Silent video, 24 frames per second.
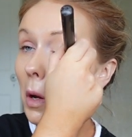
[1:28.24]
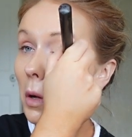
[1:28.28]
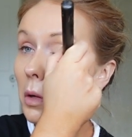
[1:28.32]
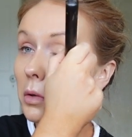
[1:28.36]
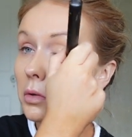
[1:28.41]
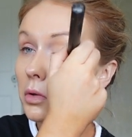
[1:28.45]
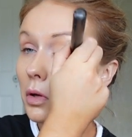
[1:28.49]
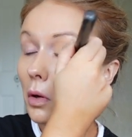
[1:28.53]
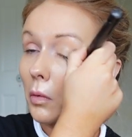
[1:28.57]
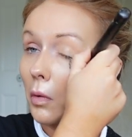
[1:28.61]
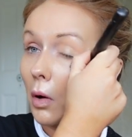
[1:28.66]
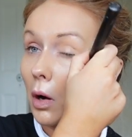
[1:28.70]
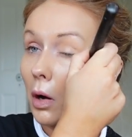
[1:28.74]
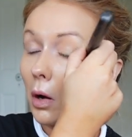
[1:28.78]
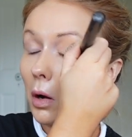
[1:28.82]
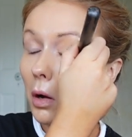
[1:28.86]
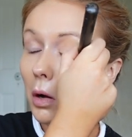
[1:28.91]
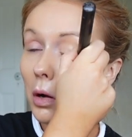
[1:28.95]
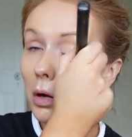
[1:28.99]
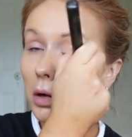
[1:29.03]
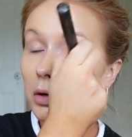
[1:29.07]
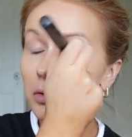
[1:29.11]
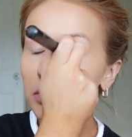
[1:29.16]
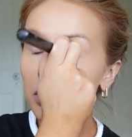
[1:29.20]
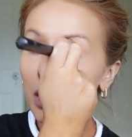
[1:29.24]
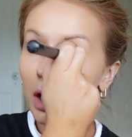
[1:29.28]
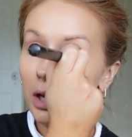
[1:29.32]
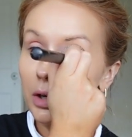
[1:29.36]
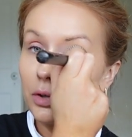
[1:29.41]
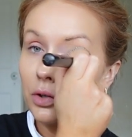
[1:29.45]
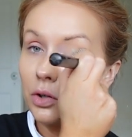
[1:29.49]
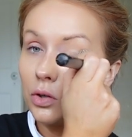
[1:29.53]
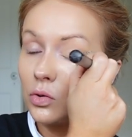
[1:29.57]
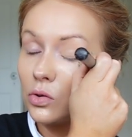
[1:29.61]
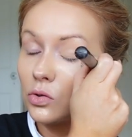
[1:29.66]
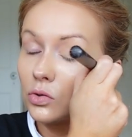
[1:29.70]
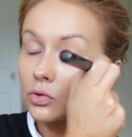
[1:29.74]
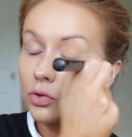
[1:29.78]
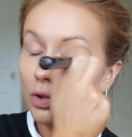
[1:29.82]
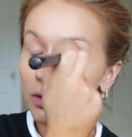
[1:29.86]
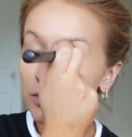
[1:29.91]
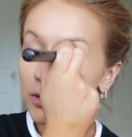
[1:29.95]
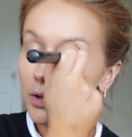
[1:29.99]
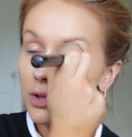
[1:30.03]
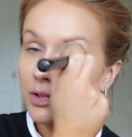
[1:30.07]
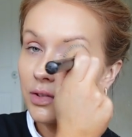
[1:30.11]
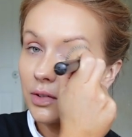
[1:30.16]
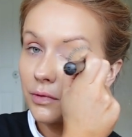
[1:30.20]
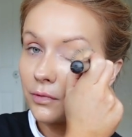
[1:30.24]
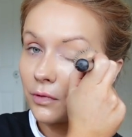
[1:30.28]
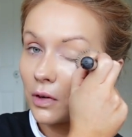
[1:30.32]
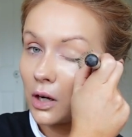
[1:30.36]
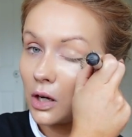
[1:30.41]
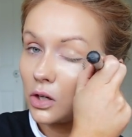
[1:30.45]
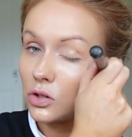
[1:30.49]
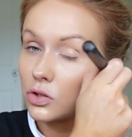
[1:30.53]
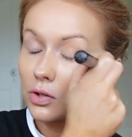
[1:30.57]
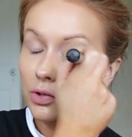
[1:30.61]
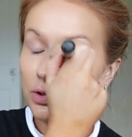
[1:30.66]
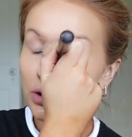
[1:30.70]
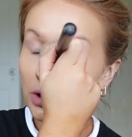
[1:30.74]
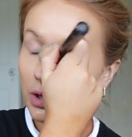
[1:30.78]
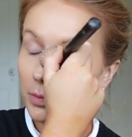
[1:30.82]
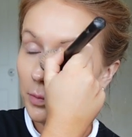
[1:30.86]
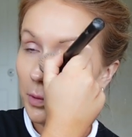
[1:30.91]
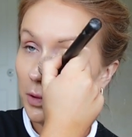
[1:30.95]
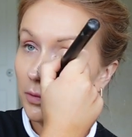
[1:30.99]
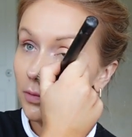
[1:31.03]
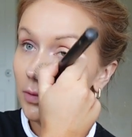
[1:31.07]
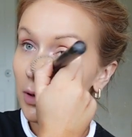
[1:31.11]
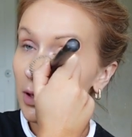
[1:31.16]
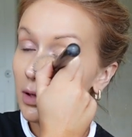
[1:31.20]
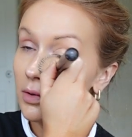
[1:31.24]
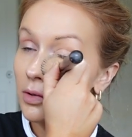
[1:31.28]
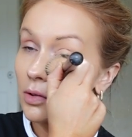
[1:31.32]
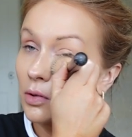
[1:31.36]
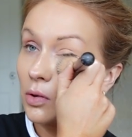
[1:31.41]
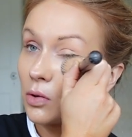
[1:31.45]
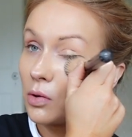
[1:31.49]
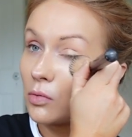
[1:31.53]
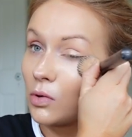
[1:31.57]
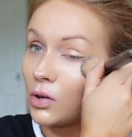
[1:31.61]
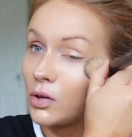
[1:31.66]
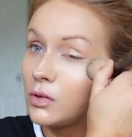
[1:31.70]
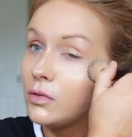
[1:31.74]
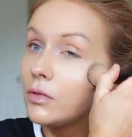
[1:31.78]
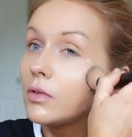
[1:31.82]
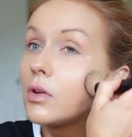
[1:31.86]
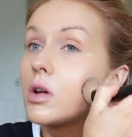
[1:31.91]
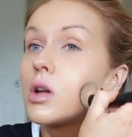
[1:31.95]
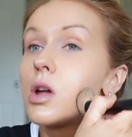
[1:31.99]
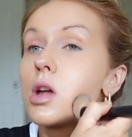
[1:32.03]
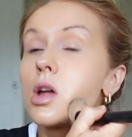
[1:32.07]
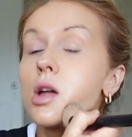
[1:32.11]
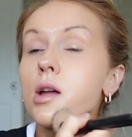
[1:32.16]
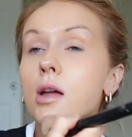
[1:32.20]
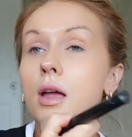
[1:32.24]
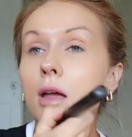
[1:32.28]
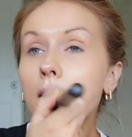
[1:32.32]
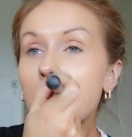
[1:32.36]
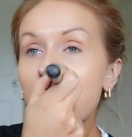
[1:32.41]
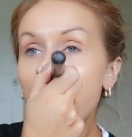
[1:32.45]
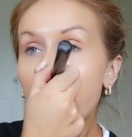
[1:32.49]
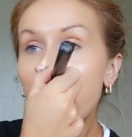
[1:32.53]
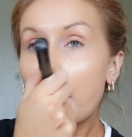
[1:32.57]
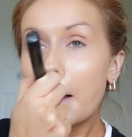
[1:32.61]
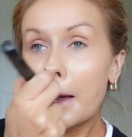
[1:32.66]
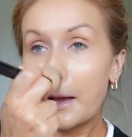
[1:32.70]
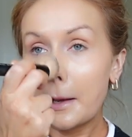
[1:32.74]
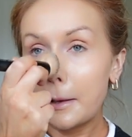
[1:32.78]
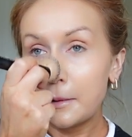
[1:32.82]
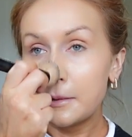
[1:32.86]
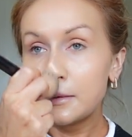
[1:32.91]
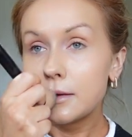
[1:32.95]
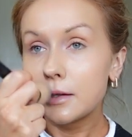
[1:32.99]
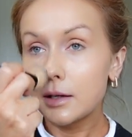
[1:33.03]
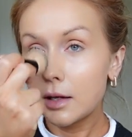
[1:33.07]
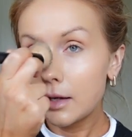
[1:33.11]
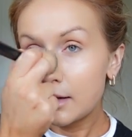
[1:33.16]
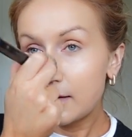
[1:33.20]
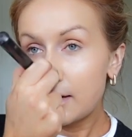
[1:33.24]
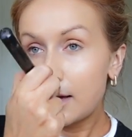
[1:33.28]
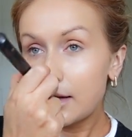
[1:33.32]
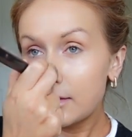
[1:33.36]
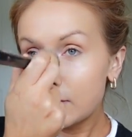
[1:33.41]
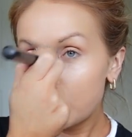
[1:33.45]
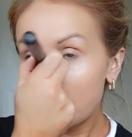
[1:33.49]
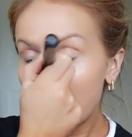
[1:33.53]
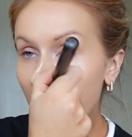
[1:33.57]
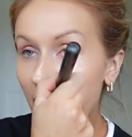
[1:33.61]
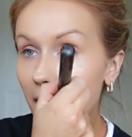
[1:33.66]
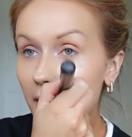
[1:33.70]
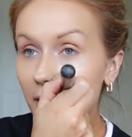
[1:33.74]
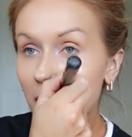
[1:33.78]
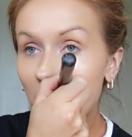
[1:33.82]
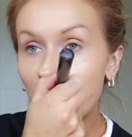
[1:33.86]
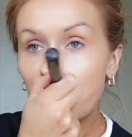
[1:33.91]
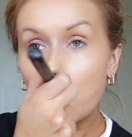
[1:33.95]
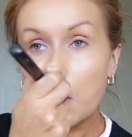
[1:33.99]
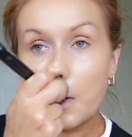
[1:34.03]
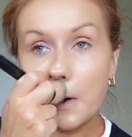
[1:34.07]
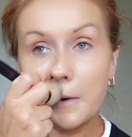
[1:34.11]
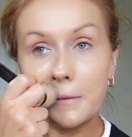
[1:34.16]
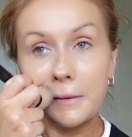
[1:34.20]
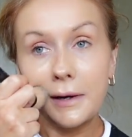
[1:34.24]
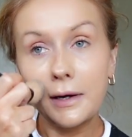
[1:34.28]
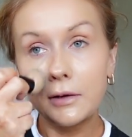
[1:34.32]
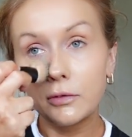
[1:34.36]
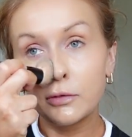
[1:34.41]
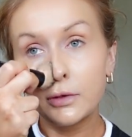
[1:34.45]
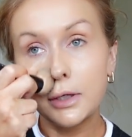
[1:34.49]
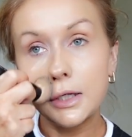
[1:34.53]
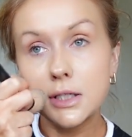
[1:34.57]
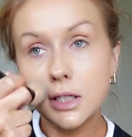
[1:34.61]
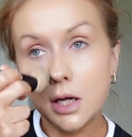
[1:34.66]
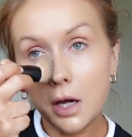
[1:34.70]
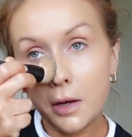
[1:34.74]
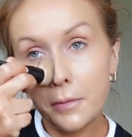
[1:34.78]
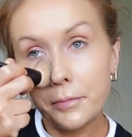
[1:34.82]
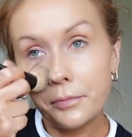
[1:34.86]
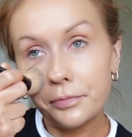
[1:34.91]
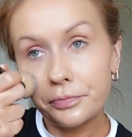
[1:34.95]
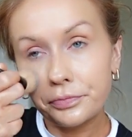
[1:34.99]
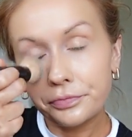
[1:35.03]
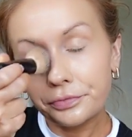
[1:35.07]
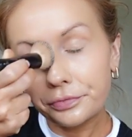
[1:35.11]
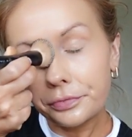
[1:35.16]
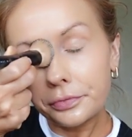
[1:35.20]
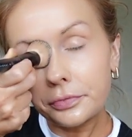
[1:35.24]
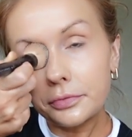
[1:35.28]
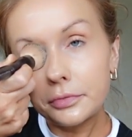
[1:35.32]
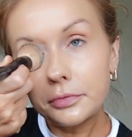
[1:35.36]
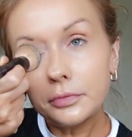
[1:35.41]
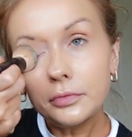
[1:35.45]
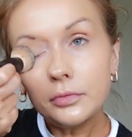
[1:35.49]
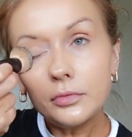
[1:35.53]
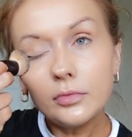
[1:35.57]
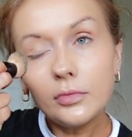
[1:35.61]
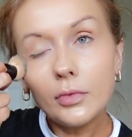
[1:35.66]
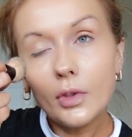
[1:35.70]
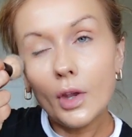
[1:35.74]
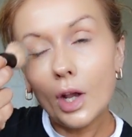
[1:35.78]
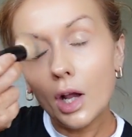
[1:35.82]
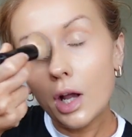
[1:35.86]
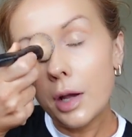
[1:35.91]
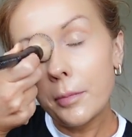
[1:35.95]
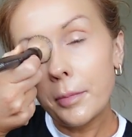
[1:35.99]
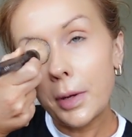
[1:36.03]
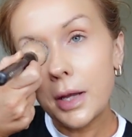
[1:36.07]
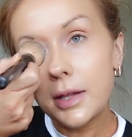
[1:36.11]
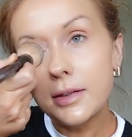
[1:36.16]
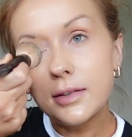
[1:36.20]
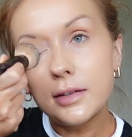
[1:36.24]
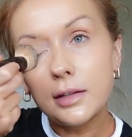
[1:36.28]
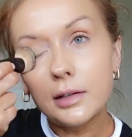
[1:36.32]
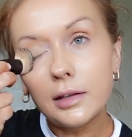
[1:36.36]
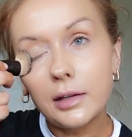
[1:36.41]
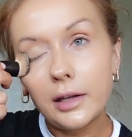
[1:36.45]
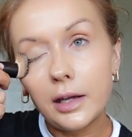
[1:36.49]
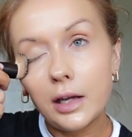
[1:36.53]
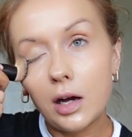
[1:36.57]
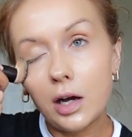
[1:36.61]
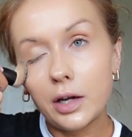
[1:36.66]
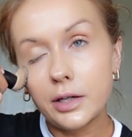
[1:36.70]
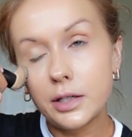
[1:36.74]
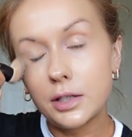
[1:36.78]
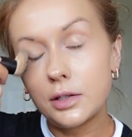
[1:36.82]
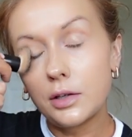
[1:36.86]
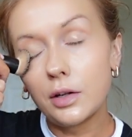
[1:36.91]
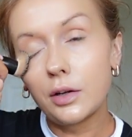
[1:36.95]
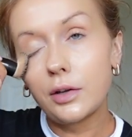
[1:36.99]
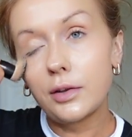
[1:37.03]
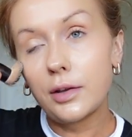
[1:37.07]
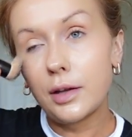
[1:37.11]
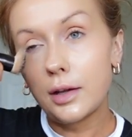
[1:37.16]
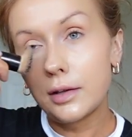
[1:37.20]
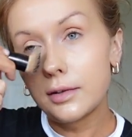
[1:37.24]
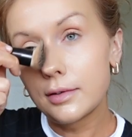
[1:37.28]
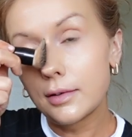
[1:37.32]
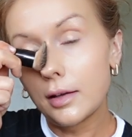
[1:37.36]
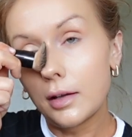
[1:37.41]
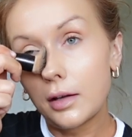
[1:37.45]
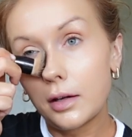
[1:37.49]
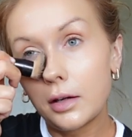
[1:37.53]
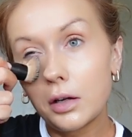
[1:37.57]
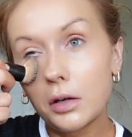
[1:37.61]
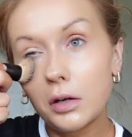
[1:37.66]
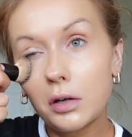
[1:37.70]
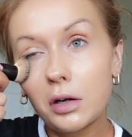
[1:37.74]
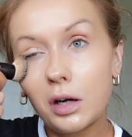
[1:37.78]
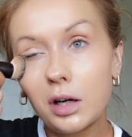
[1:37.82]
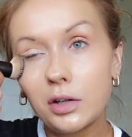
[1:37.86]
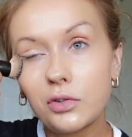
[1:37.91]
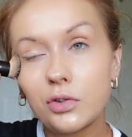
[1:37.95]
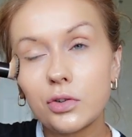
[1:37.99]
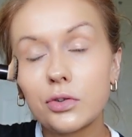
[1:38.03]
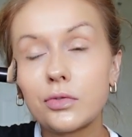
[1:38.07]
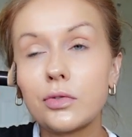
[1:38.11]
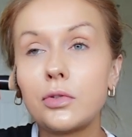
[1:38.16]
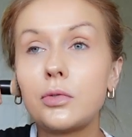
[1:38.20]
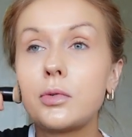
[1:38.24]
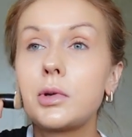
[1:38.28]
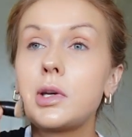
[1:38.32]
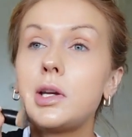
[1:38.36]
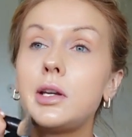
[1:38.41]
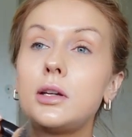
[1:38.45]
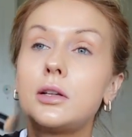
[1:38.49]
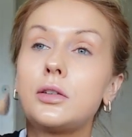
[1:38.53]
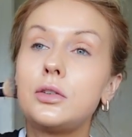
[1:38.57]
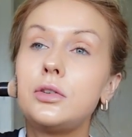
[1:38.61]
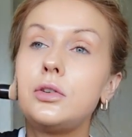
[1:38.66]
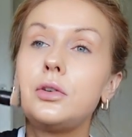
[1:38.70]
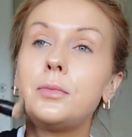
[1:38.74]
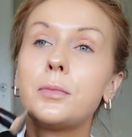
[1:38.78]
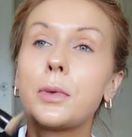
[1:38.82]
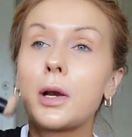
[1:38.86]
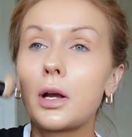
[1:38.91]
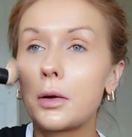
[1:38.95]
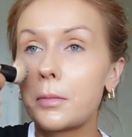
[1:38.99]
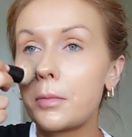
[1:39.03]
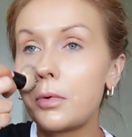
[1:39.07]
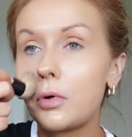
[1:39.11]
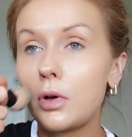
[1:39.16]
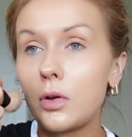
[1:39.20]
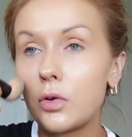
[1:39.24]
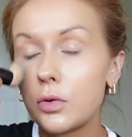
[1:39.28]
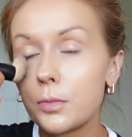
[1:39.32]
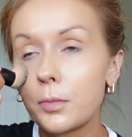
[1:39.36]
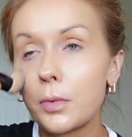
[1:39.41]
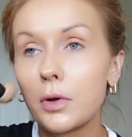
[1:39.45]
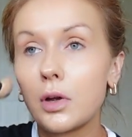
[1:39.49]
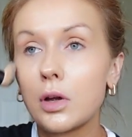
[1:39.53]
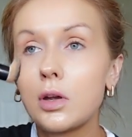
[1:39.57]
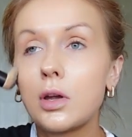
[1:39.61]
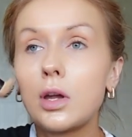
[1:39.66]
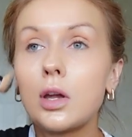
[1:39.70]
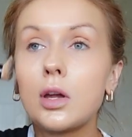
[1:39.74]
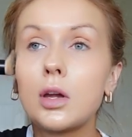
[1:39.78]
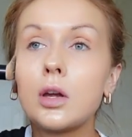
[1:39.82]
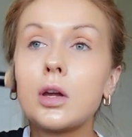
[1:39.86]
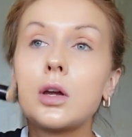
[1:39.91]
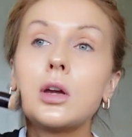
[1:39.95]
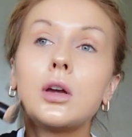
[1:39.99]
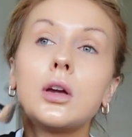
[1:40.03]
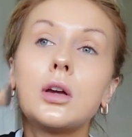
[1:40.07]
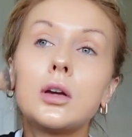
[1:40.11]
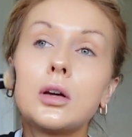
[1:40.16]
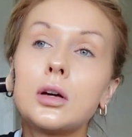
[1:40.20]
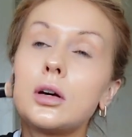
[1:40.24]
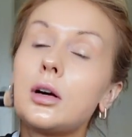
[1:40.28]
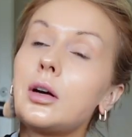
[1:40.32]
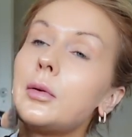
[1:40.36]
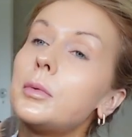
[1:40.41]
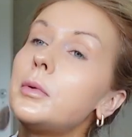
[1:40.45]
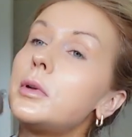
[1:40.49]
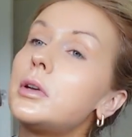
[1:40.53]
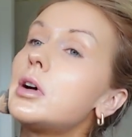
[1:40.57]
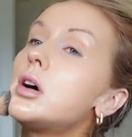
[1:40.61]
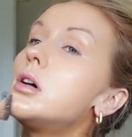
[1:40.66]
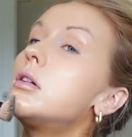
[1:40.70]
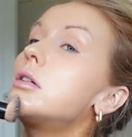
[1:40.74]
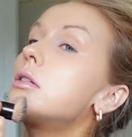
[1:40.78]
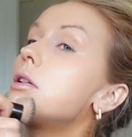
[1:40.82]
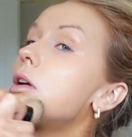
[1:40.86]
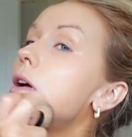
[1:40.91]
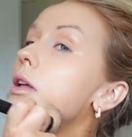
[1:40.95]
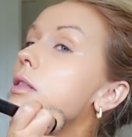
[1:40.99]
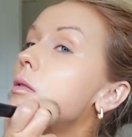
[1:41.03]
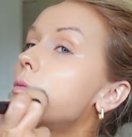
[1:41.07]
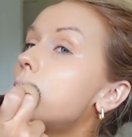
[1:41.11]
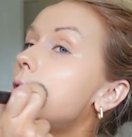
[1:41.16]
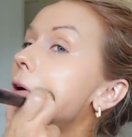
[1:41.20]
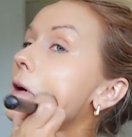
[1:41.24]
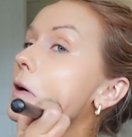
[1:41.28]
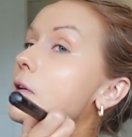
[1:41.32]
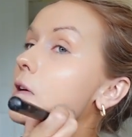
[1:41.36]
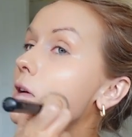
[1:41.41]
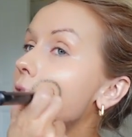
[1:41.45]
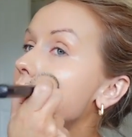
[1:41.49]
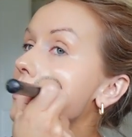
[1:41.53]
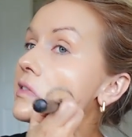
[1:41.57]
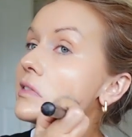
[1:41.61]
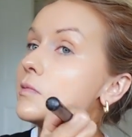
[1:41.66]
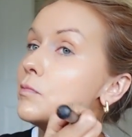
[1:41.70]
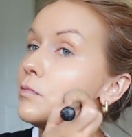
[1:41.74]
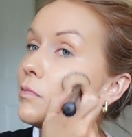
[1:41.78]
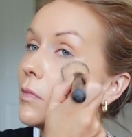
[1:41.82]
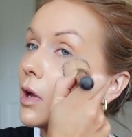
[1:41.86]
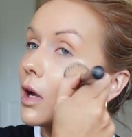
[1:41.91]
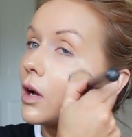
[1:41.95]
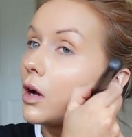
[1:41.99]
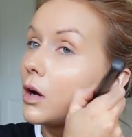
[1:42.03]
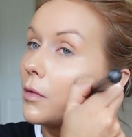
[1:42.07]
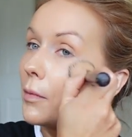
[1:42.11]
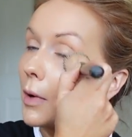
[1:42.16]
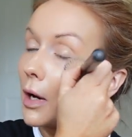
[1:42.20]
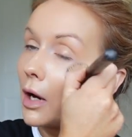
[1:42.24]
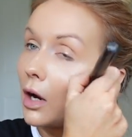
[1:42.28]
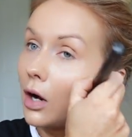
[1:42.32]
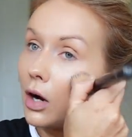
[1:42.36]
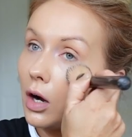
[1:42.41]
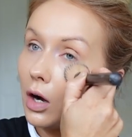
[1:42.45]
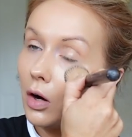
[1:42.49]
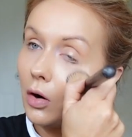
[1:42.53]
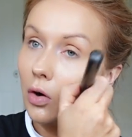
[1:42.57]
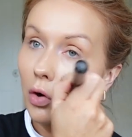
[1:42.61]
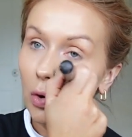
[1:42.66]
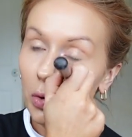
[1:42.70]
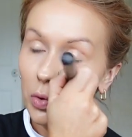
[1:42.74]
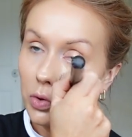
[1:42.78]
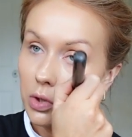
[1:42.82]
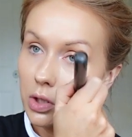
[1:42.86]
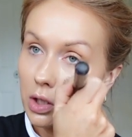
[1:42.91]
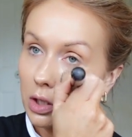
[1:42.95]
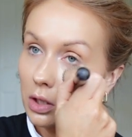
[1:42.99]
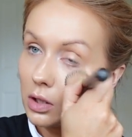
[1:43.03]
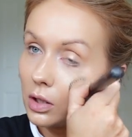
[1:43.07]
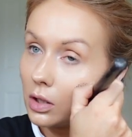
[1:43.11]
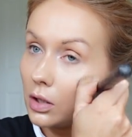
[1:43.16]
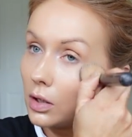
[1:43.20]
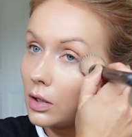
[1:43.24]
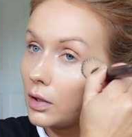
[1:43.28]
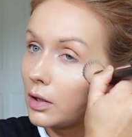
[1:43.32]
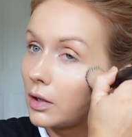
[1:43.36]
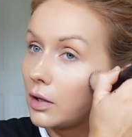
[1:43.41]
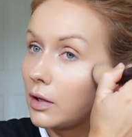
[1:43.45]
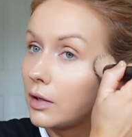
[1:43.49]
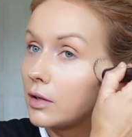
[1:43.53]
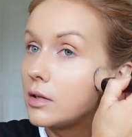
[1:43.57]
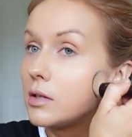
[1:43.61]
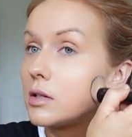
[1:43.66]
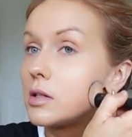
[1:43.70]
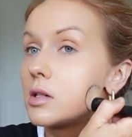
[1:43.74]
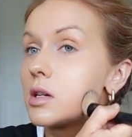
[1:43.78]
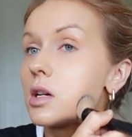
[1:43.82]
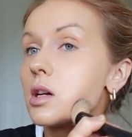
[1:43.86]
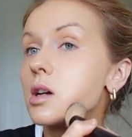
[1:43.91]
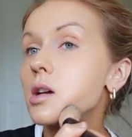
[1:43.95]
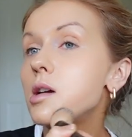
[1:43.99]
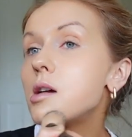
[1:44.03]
so far, and new soffits and fascias and a bit of fixing on the roof. And next we're getting the wiring redone. And basically I didn't know this, like I just thought we needed new plug points, but I've been told like the wiring is mega old and